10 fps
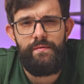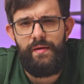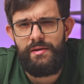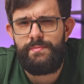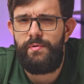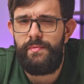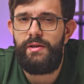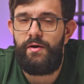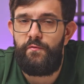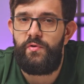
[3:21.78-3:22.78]
that's probably
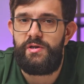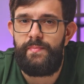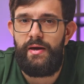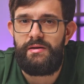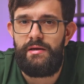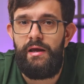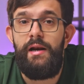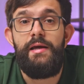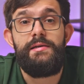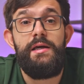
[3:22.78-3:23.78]
enough with the specs.
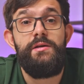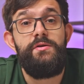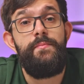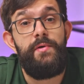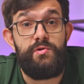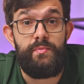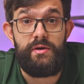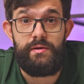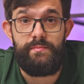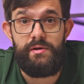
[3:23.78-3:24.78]
Let's get into the
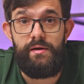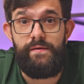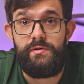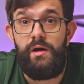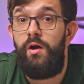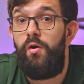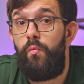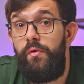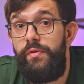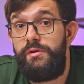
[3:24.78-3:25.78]
benchmarks themselves.
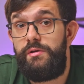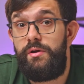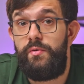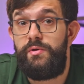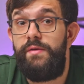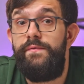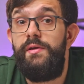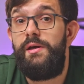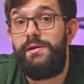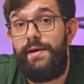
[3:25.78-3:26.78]
One thing to note,
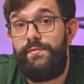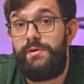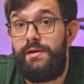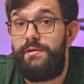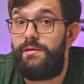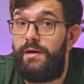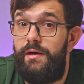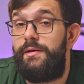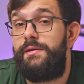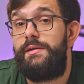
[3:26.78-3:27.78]
NVIDIA has advertised this
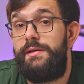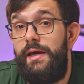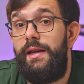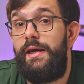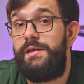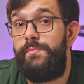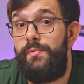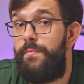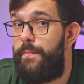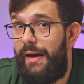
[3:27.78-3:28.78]
card as a ten eighty
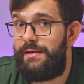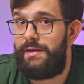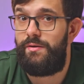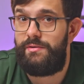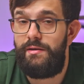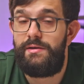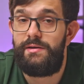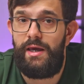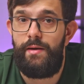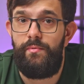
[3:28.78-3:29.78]
p maxed out
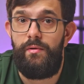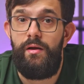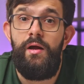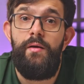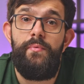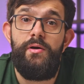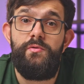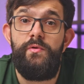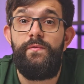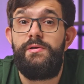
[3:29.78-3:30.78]
settings capable, but
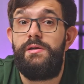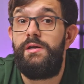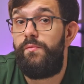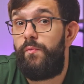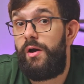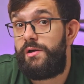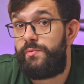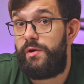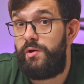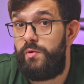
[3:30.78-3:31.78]
we will see what else
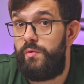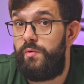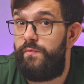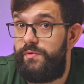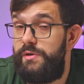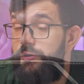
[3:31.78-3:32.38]
we can do in